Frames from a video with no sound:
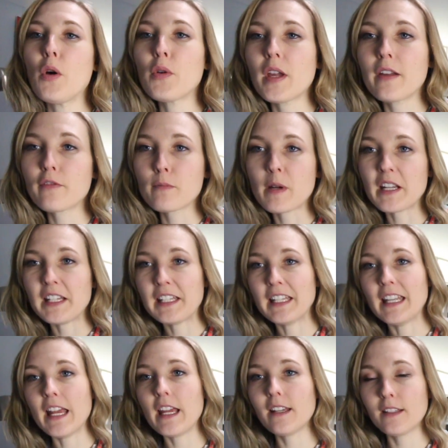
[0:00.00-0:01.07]
Okay everybody,
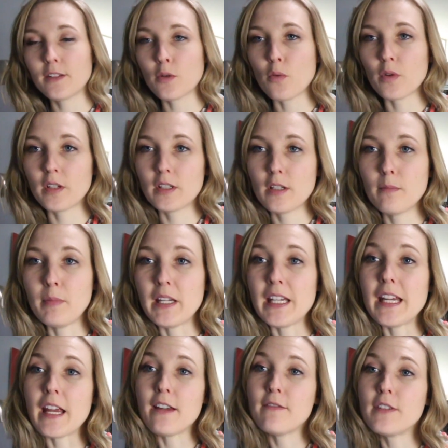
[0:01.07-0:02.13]
today is going to
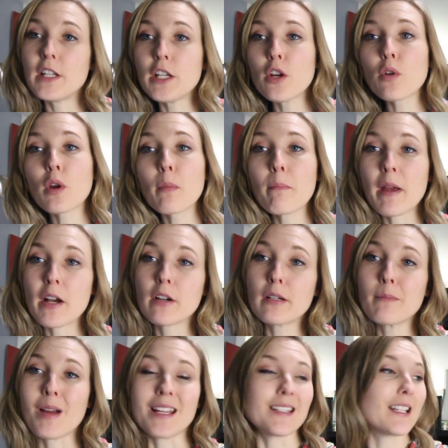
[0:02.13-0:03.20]
be a video
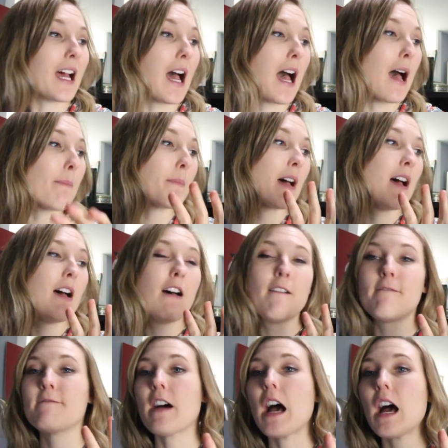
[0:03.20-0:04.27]
comparing my top
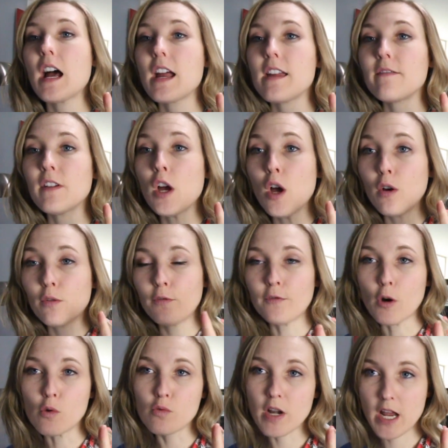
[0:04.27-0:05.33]
5
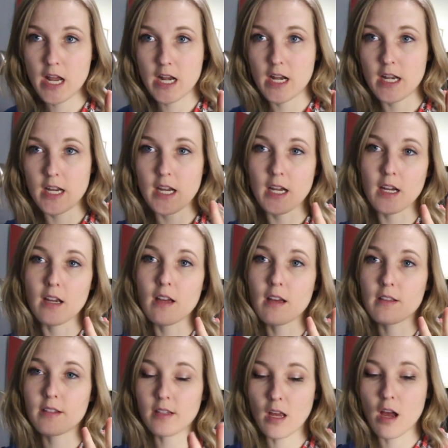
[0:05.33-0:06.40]
phone editing
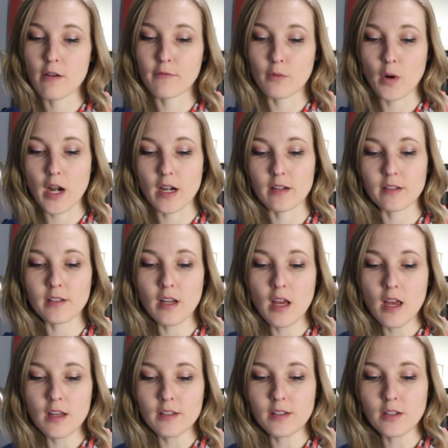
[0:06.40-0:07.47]
softwares.
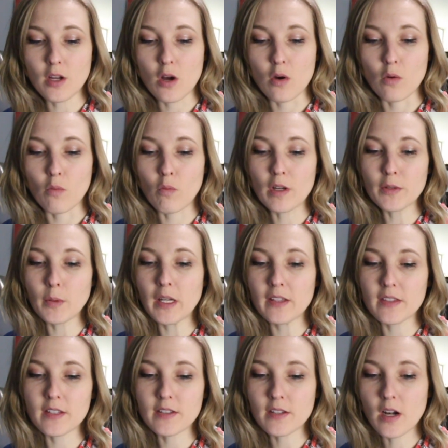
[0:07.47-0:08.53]
So once we
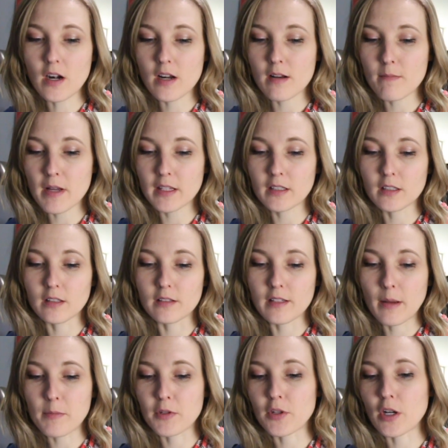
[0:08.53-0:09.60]
get this started, my little
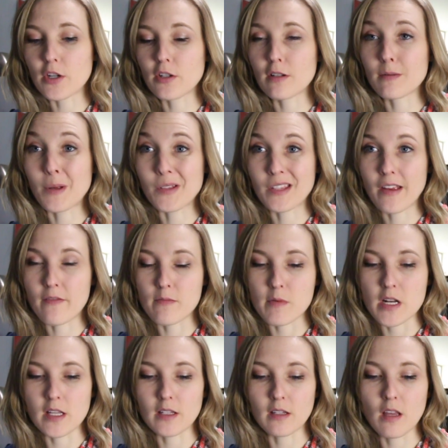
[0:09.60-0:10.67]
demonstration is about 7
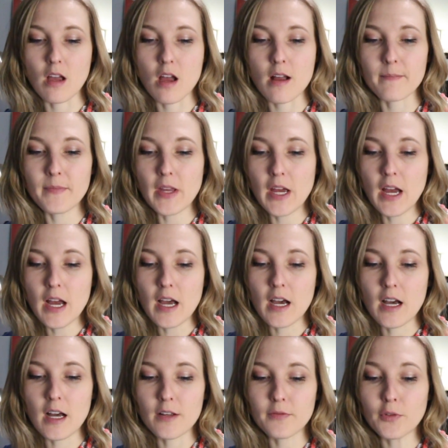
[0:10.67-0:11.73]
minutes long.
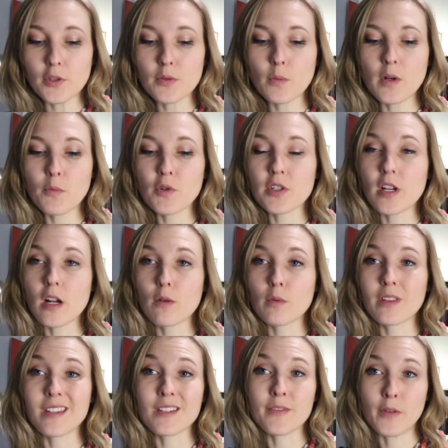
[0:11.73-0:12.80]
First one we're starting with is